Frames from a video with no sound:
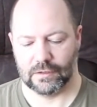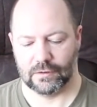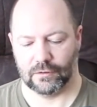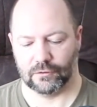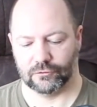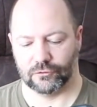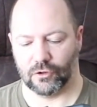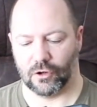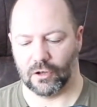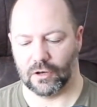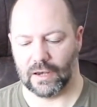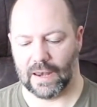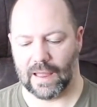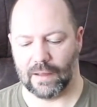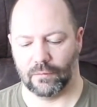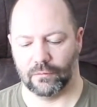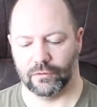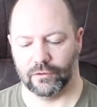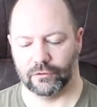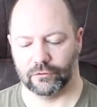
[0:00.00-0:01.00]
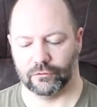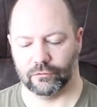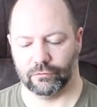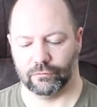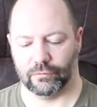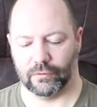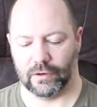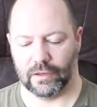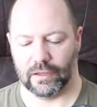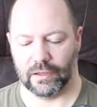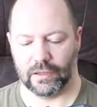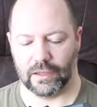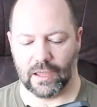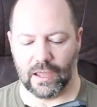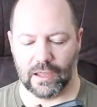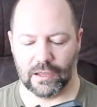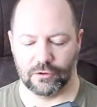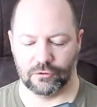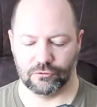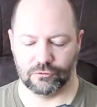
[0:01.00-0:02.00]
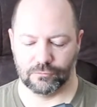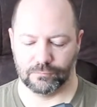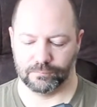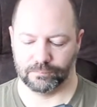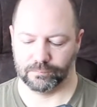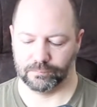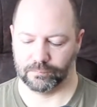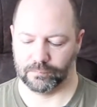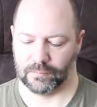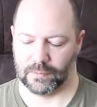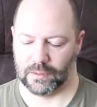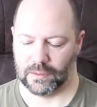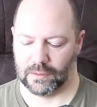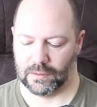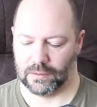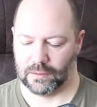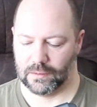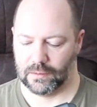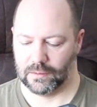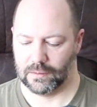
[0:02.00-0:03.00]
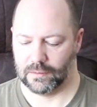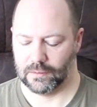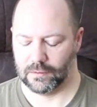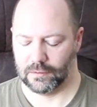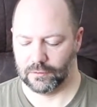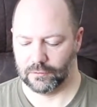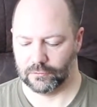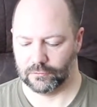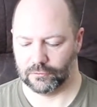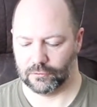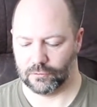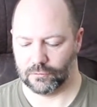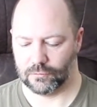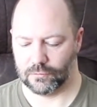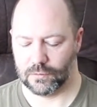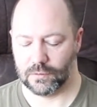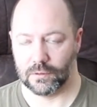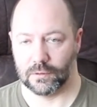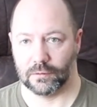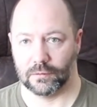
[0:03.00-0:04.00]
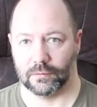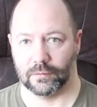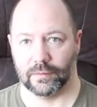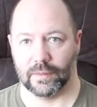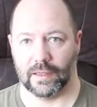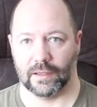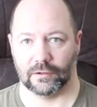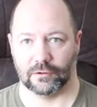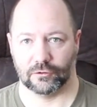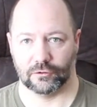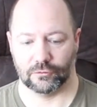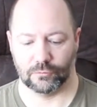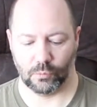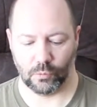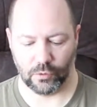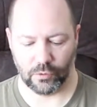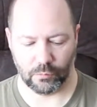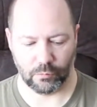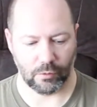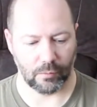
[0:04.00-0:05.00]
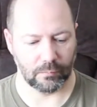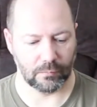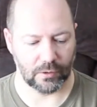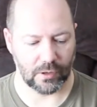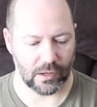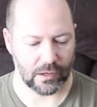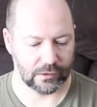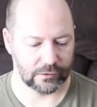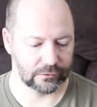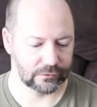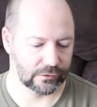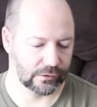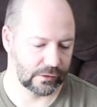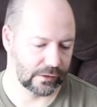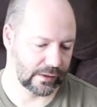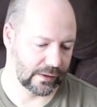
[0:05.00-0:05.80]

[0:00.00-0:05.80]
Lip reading: It's not allowing this to fully engage. So that's where the problem lies.